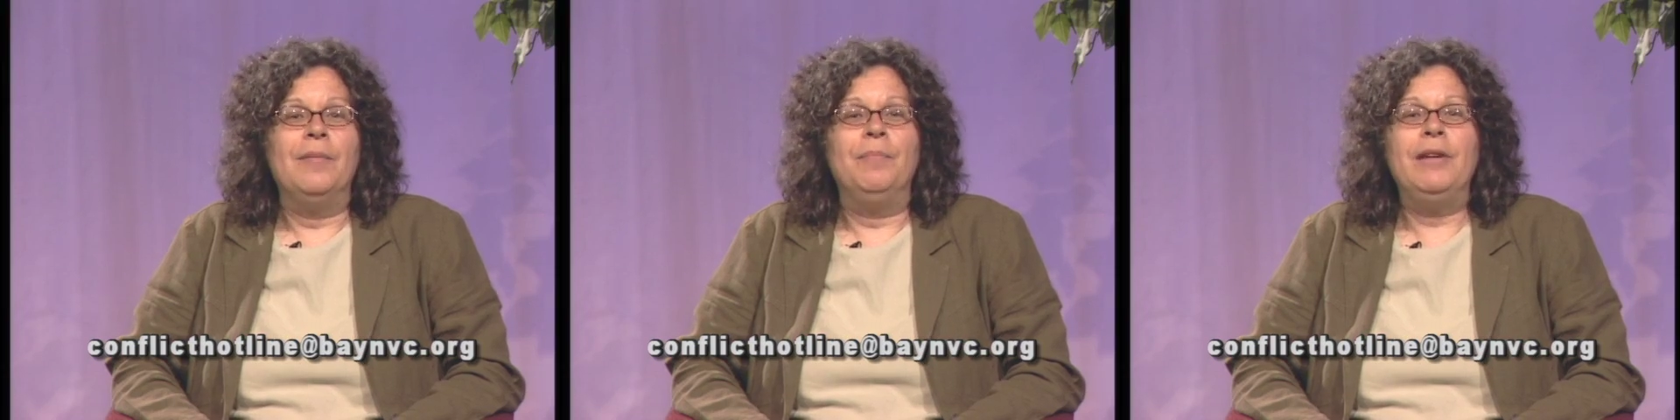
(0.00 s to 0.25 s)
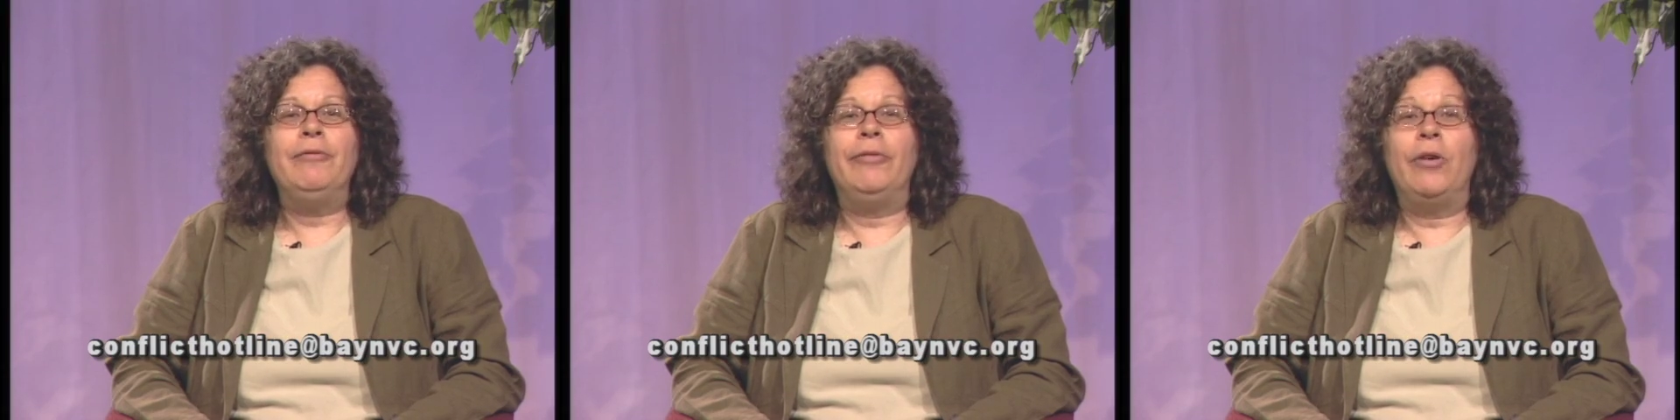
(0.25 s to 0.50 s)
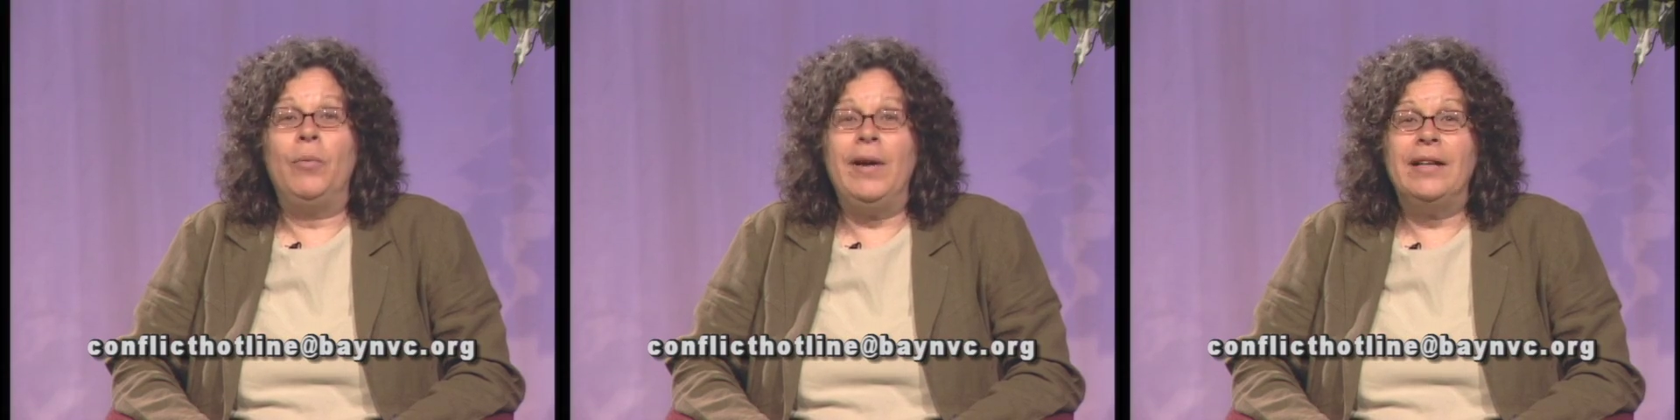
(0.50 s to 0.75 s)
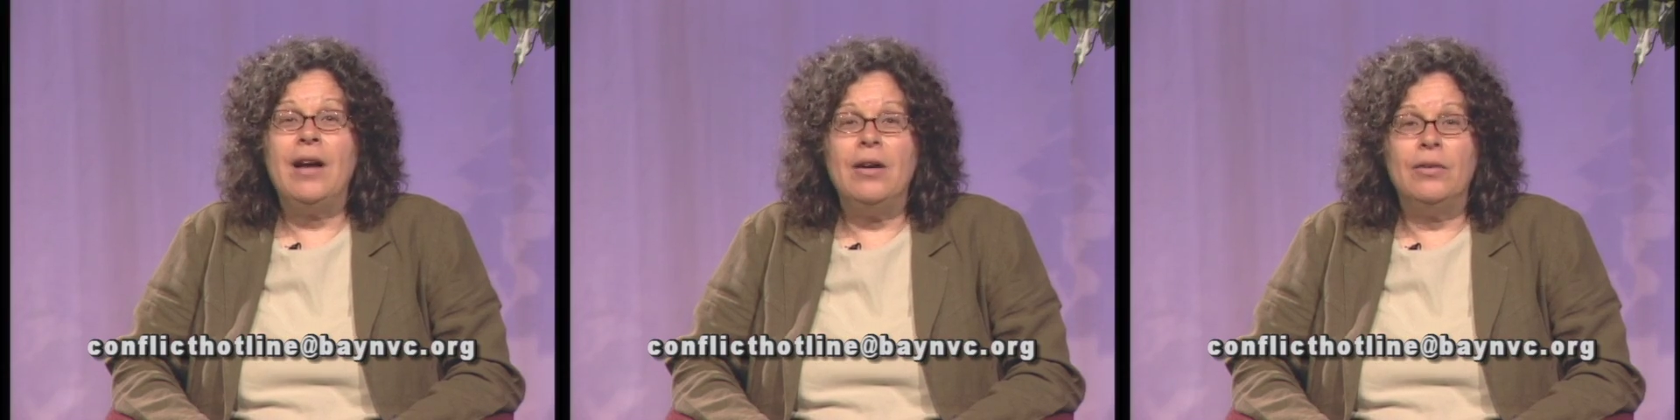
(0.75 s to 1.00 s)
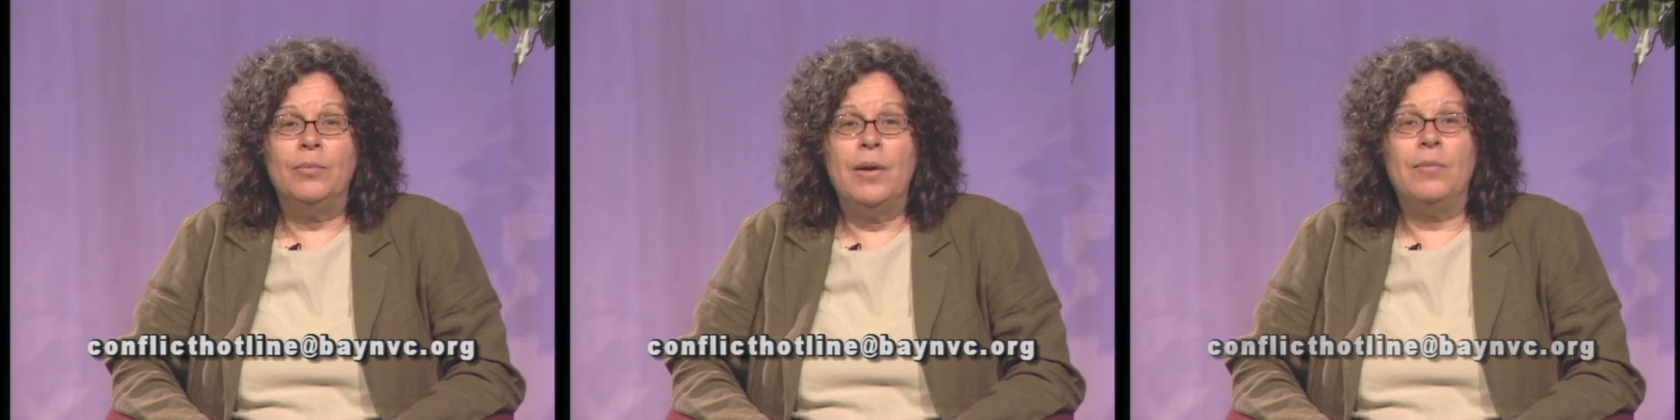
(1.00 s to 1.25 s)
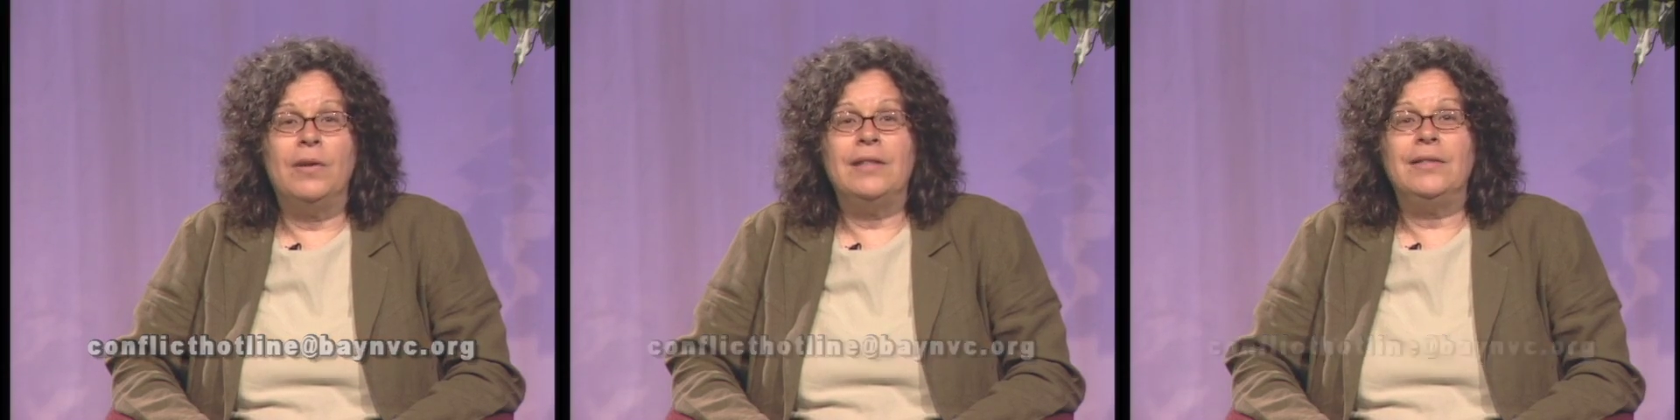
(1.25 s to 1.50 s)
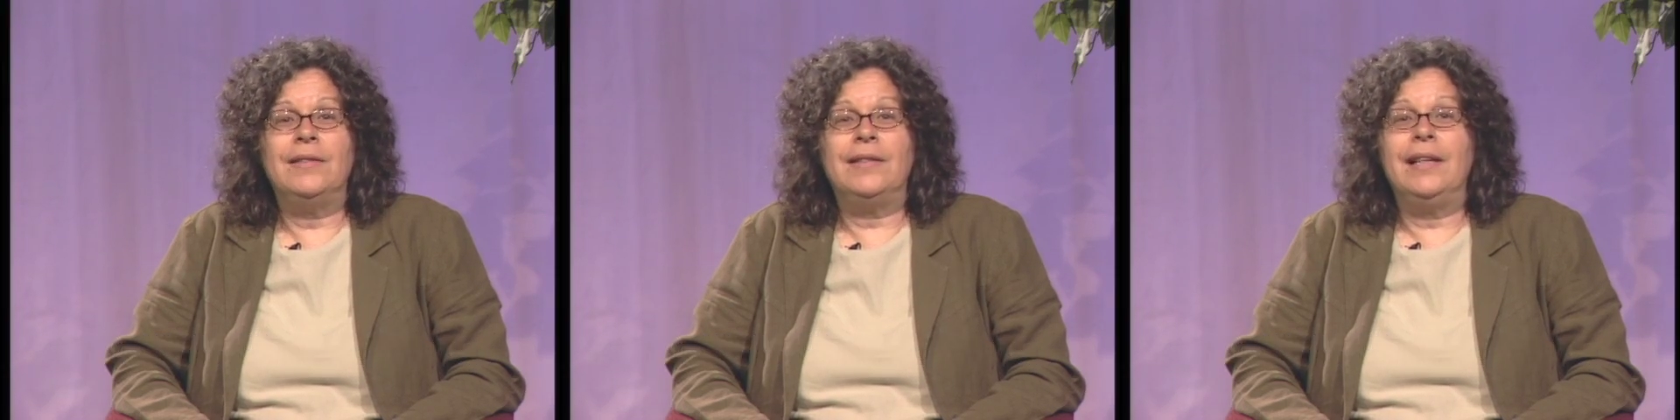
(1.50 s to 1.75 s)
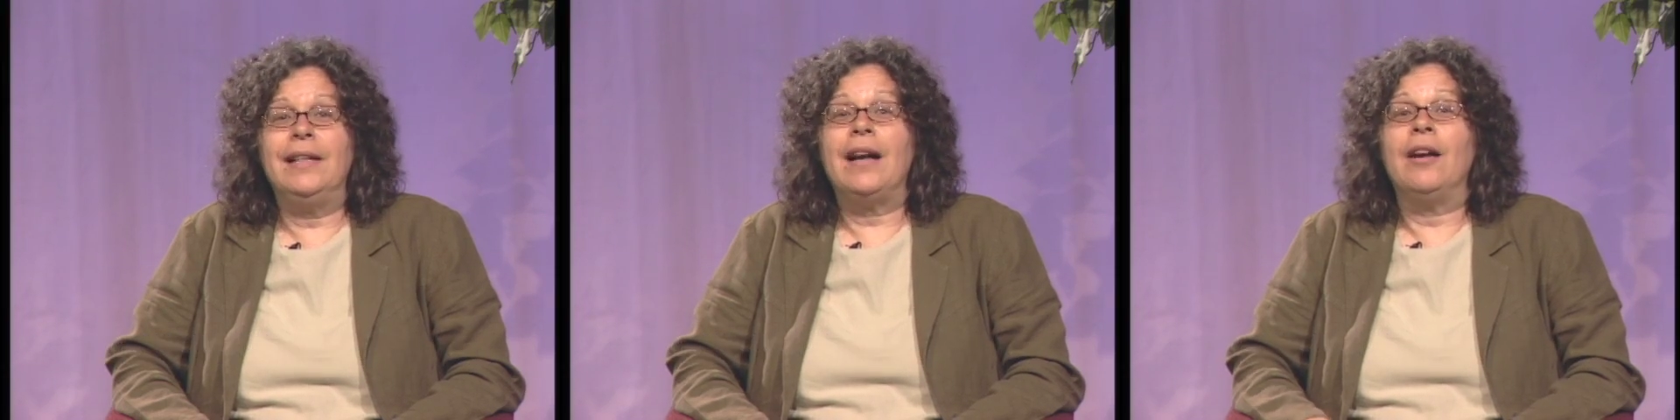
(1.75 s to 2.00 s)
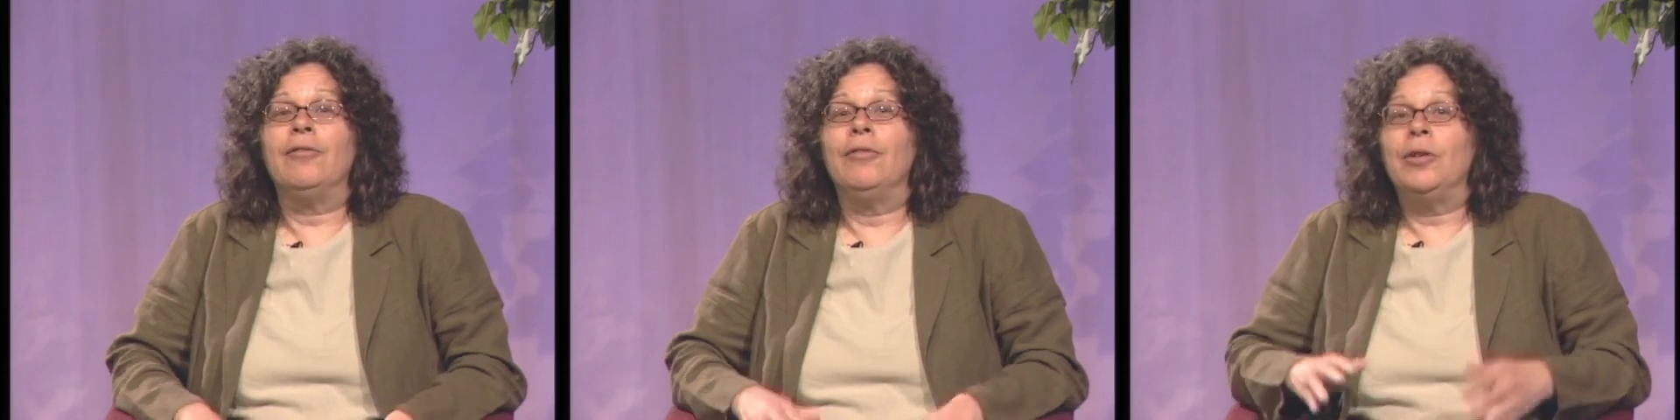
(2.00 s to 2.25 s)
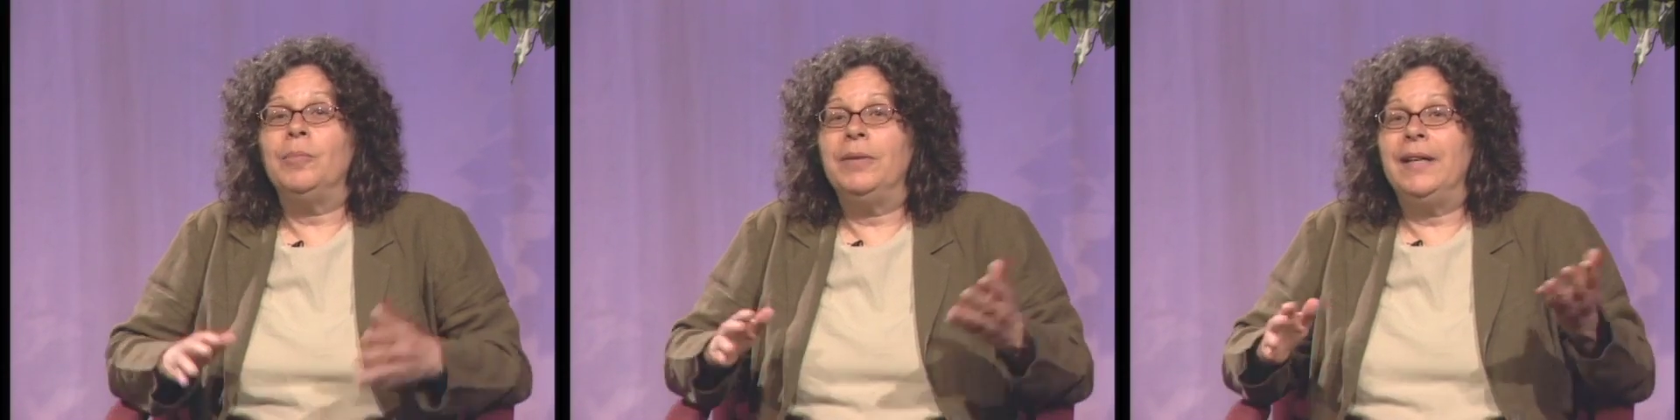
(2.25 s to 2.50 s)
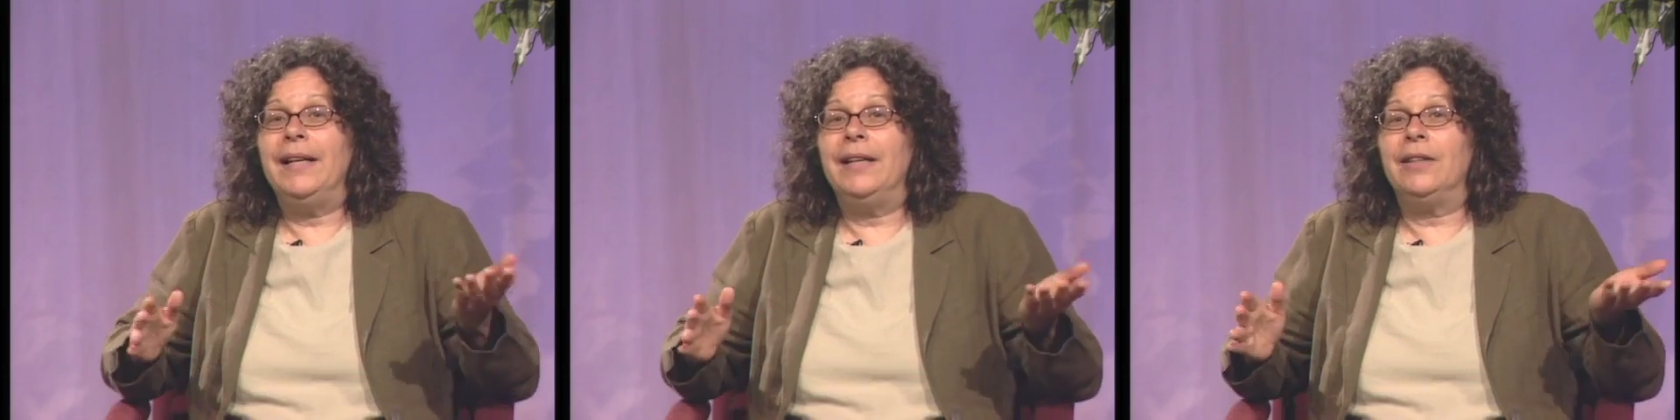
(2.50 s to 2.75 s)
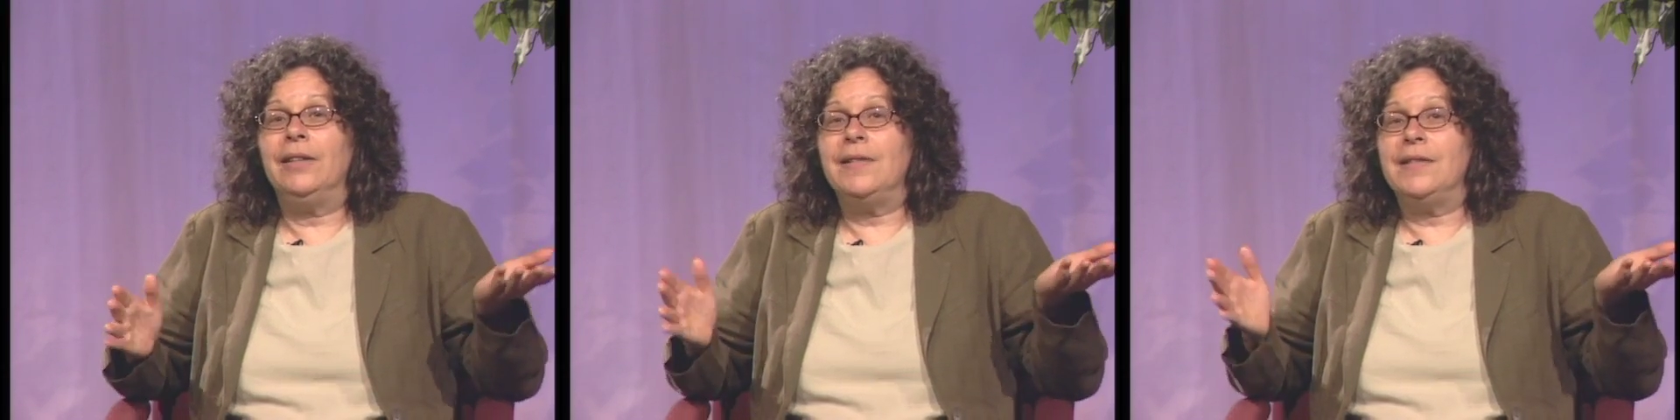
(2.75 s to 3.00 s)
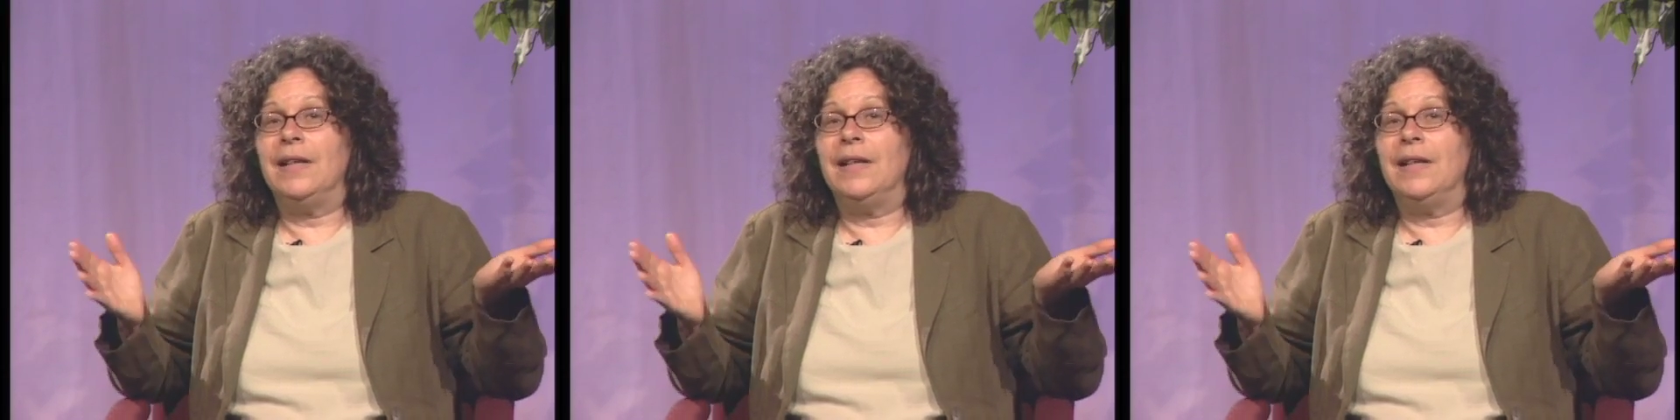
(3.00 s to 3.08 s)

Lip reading: Before we go, we want to thank our role players,